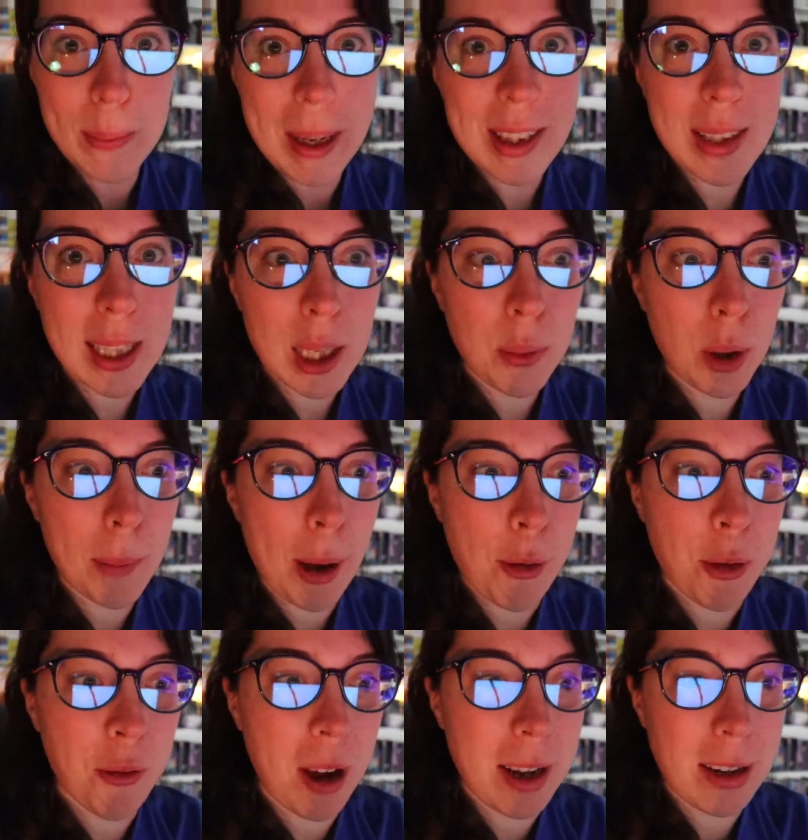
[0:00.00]
basically we're about
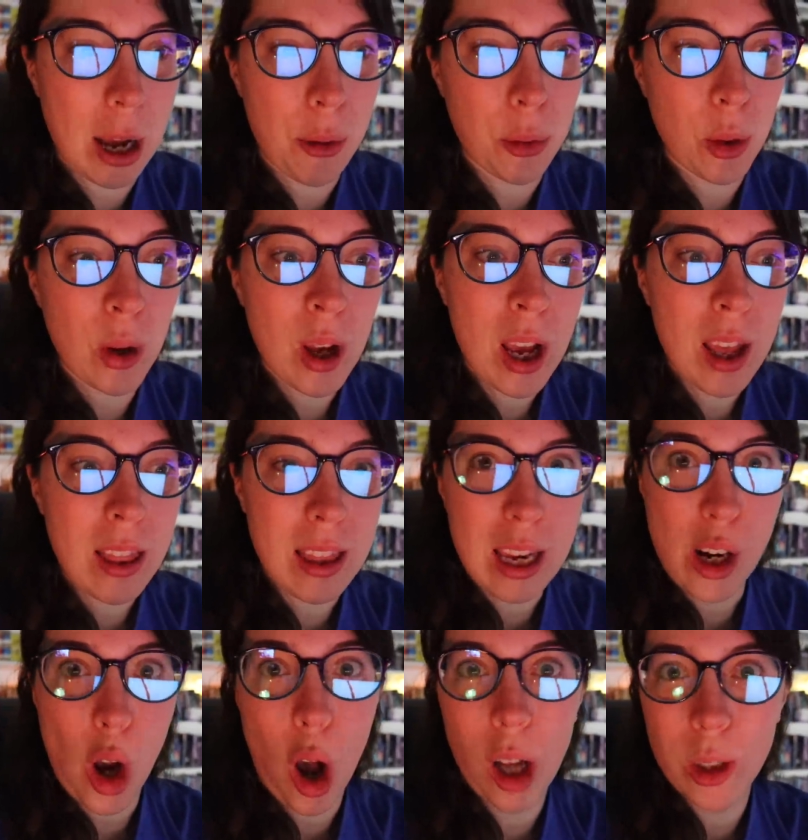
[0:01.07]
to find out the
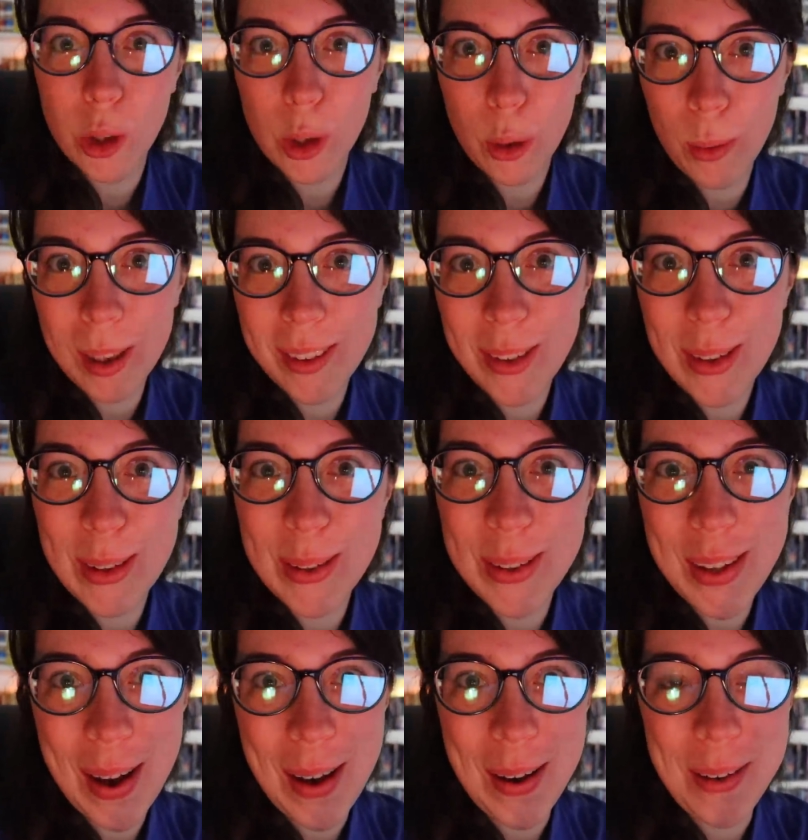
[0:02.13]
consequences
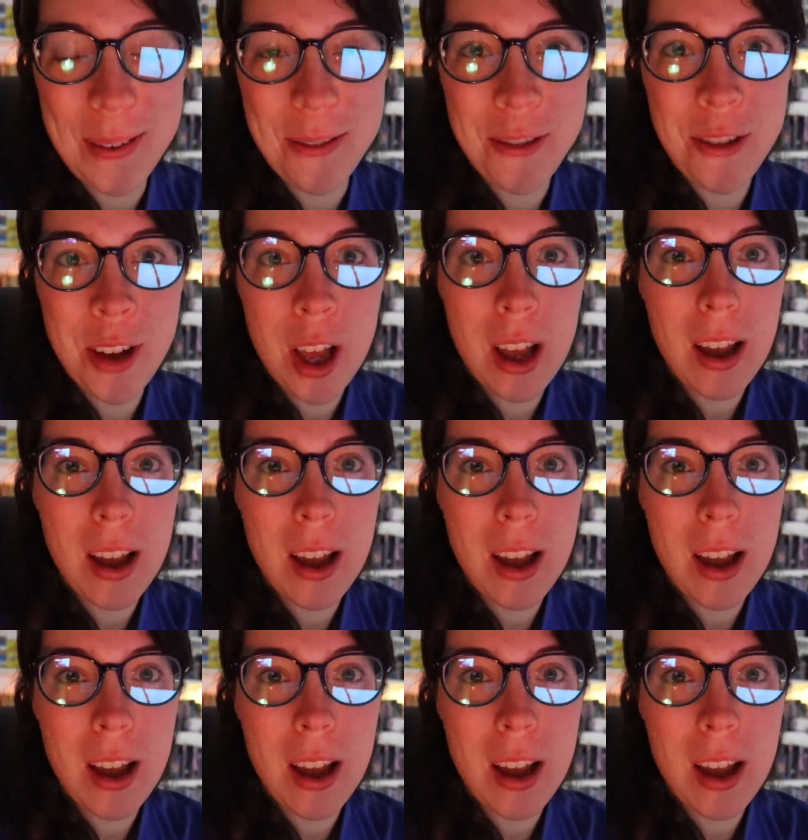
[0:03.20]
of